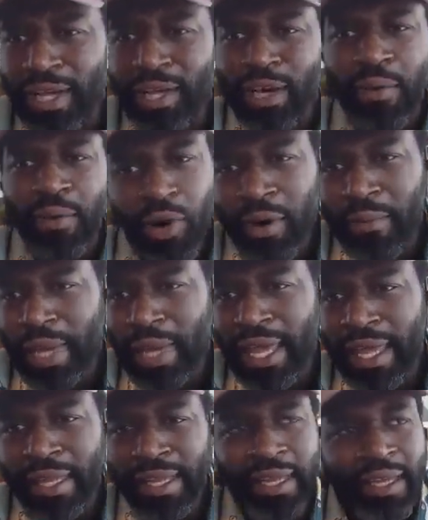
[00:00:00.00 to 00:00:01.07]
come on,
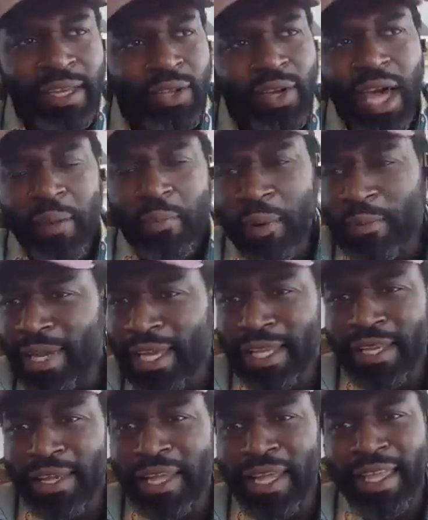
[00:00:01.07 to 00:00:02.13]
man. You got to put me
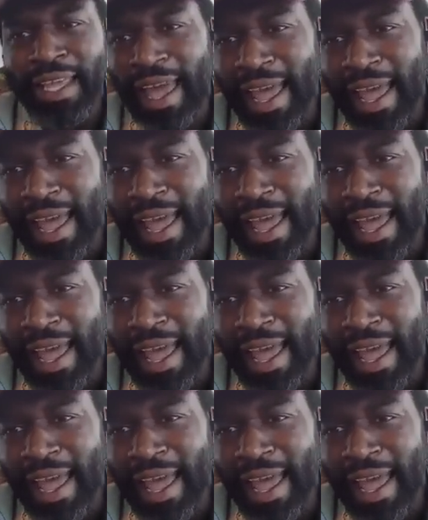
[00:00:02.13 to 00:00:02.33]
in your